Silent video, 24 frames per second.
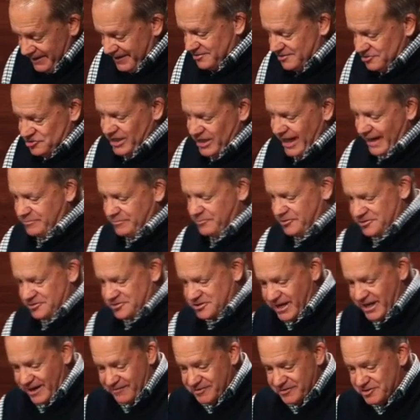in chapter
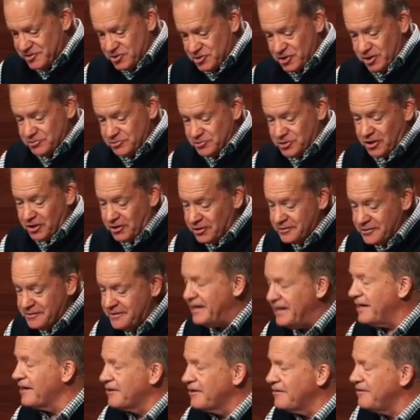7. So turn
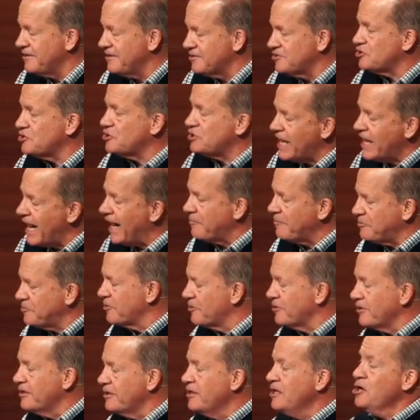there. This
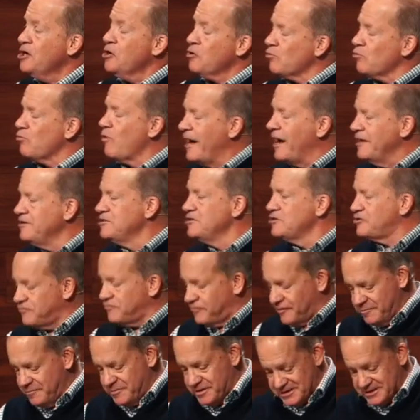chapter runs
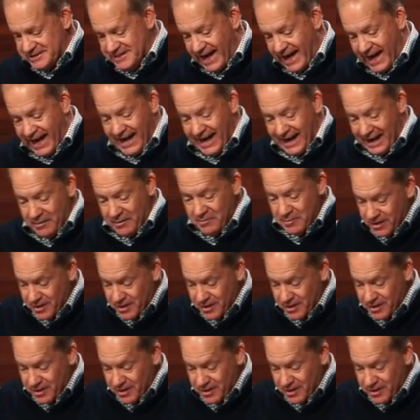from the time